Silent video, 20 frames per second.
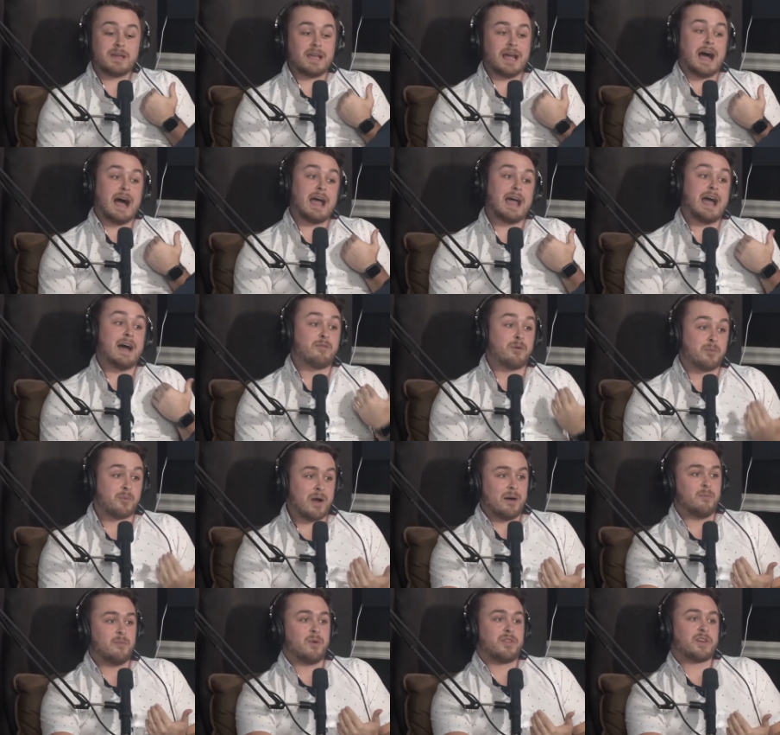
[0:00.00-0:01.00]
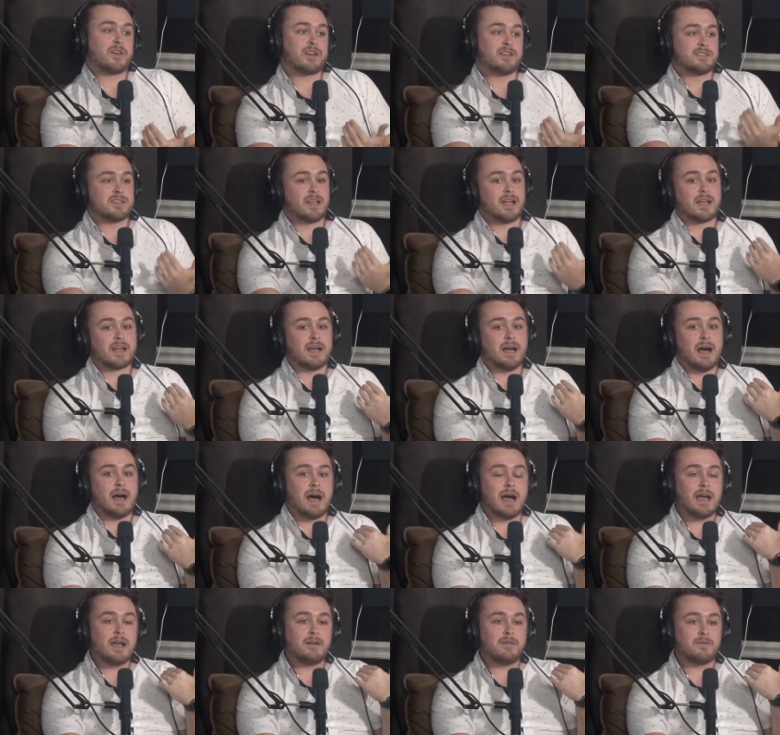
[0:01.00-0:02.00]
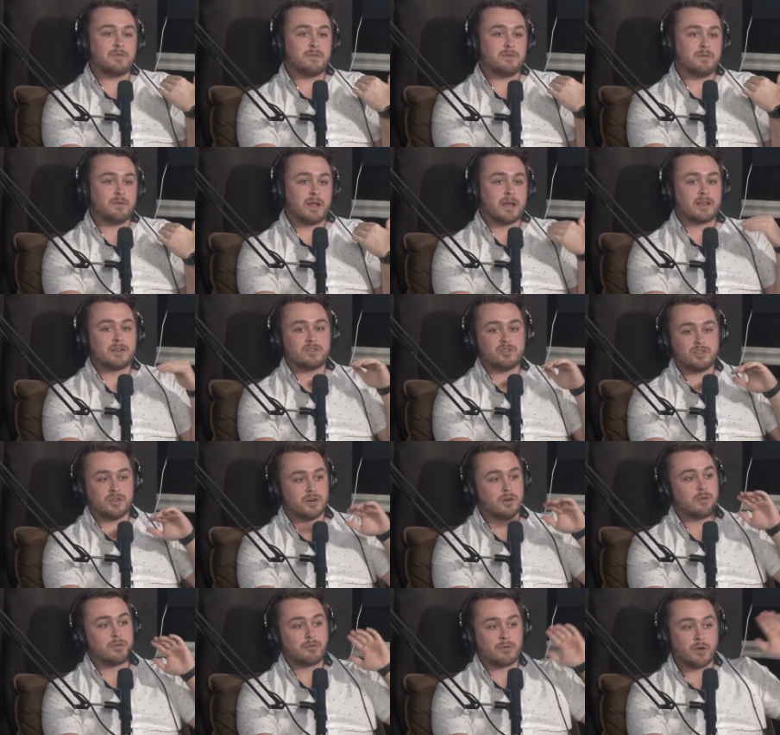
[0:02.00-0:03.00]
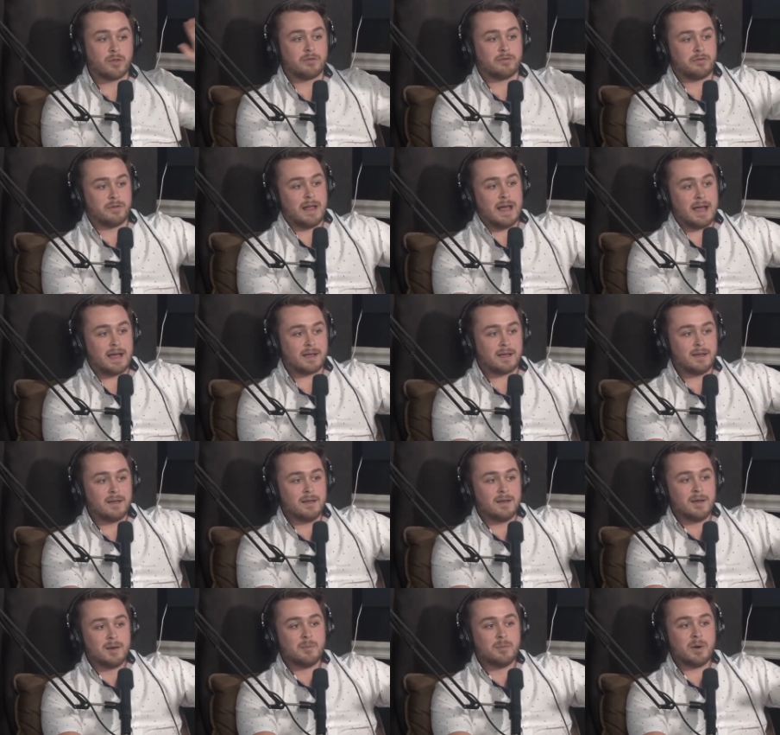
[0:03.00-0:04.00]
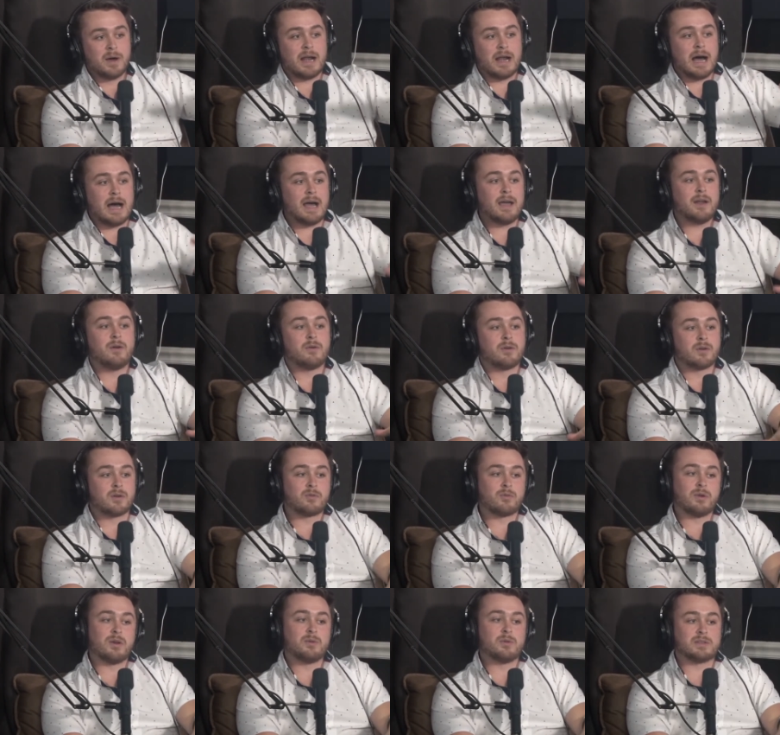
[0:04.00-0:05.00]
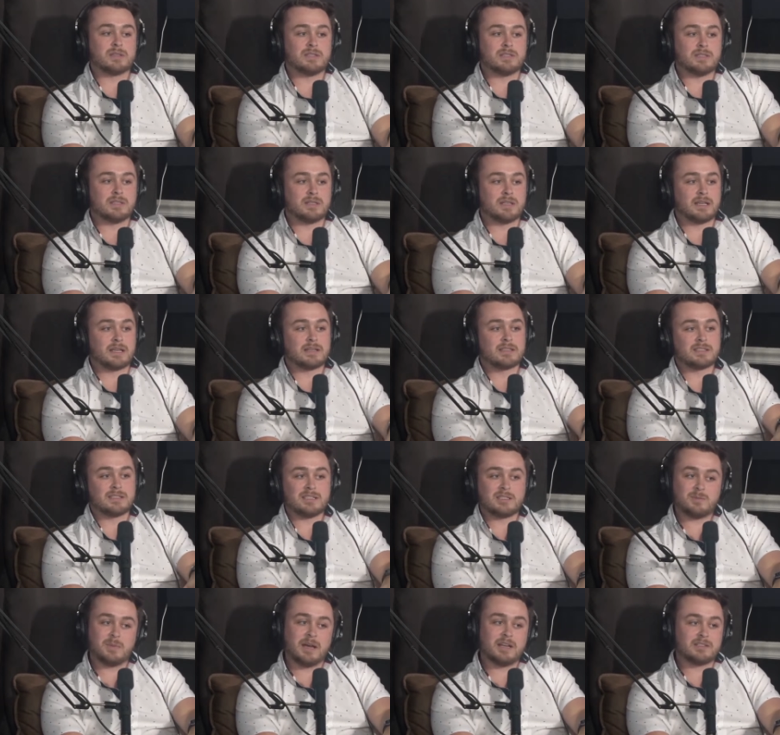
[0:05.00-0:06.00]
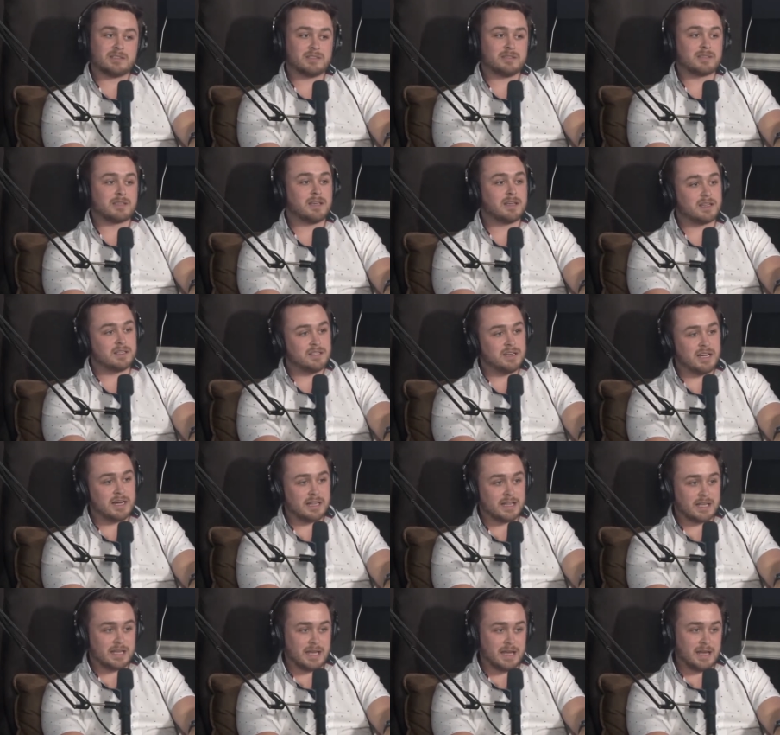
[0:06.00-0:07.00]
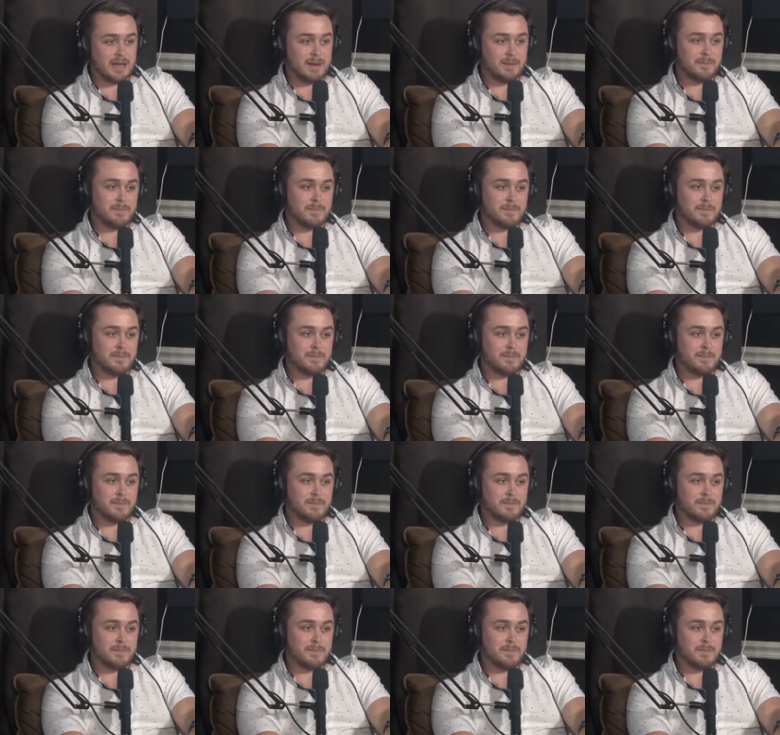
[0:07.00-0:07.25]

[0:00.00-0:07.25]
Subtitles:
I have a problem with it, because sure, throw the flag, but I don't agree with the suspension, kicking you out of the game.